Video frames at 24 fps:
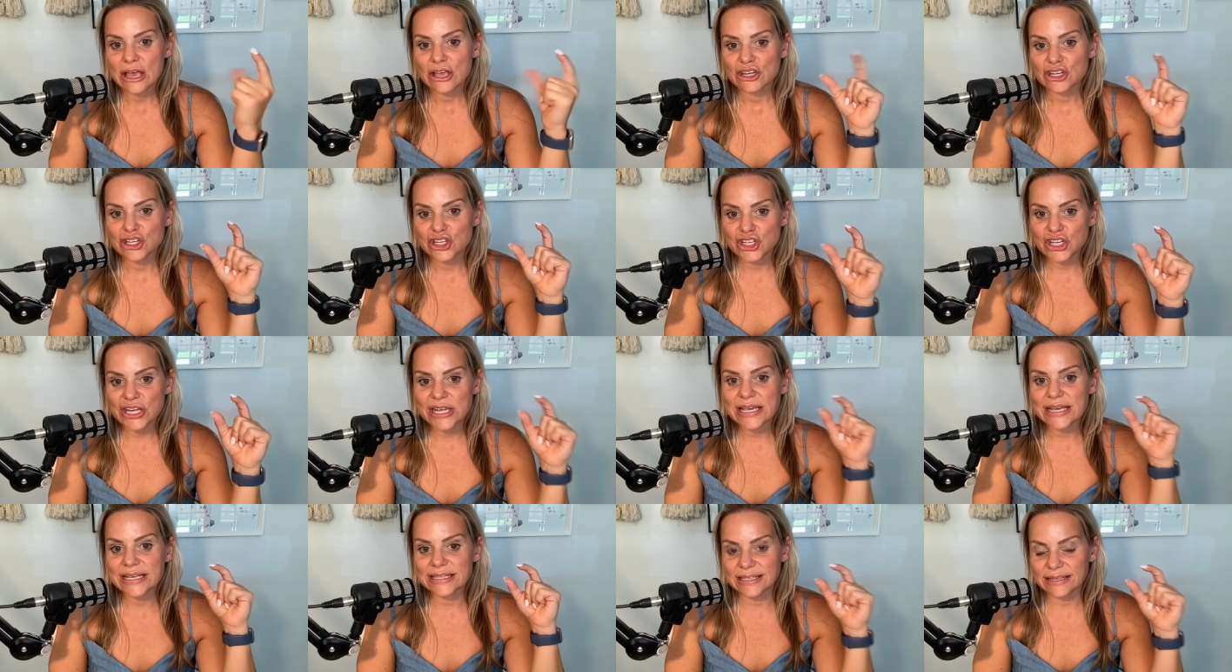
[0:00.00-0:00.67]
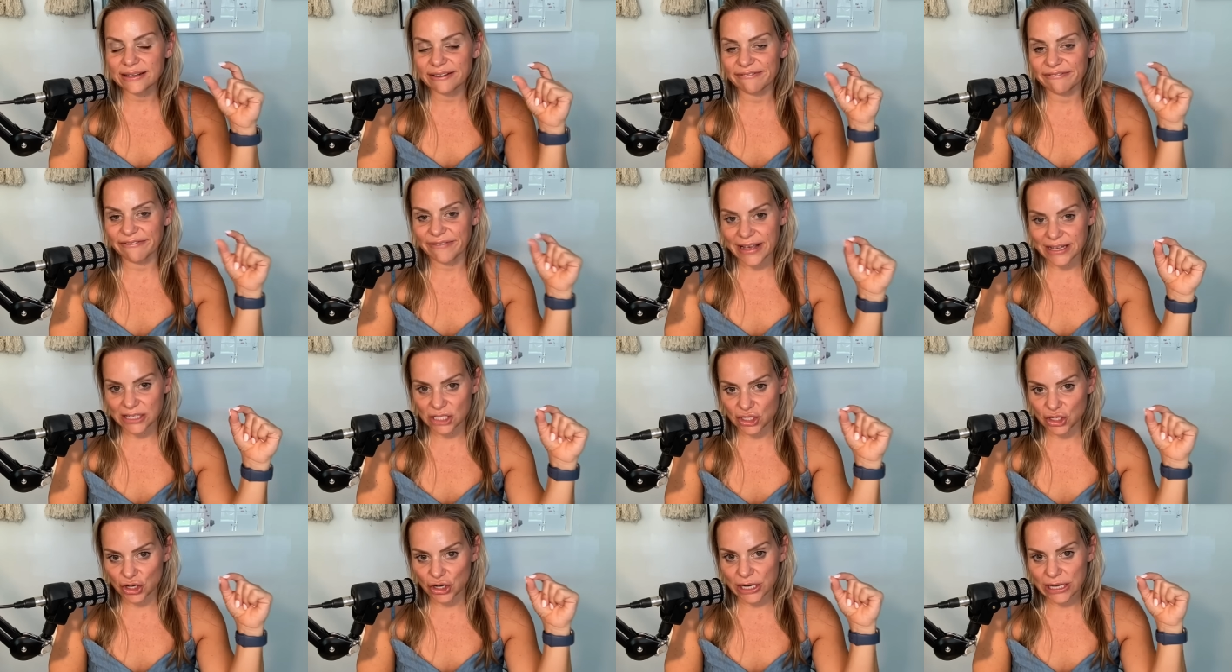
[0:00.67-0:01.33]
she is an
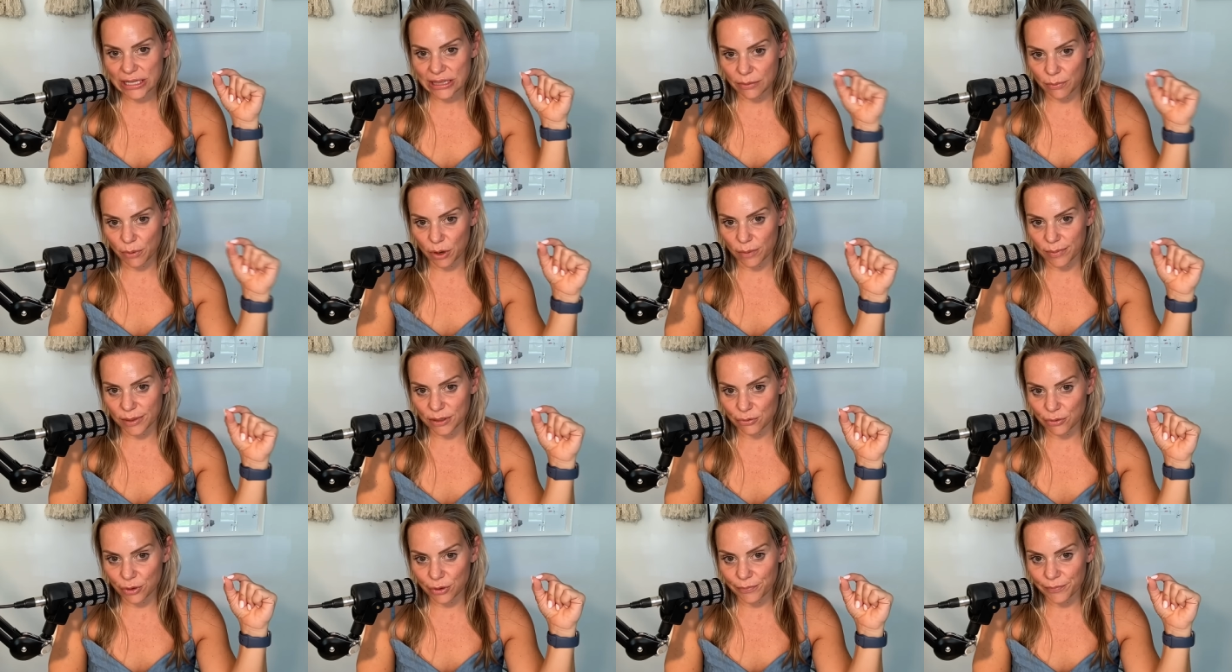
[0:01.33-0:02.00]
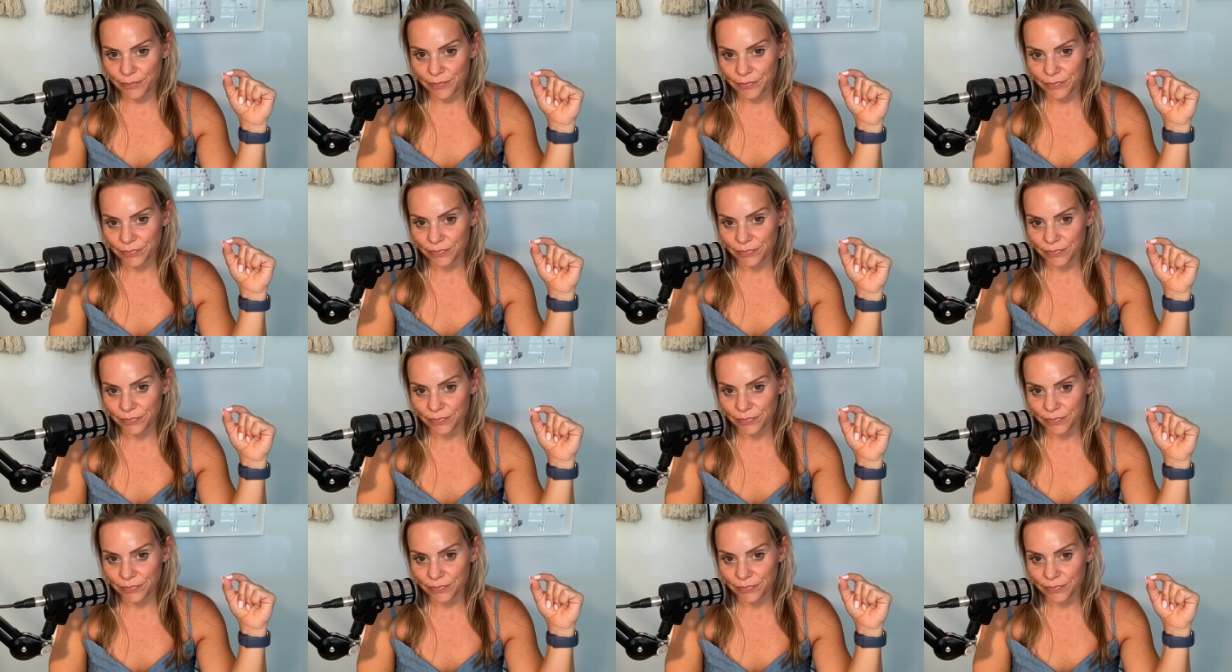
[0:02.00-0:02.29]
investor in the Bourbon Room,